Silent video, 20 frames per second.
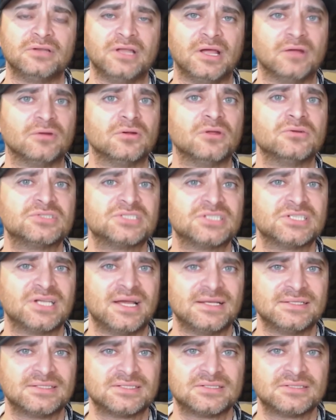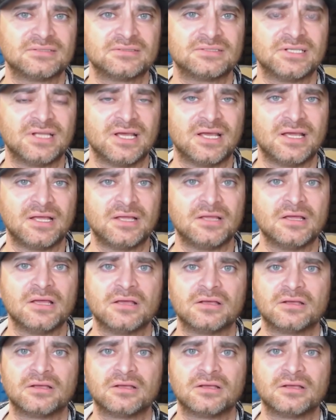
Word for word: download sites today,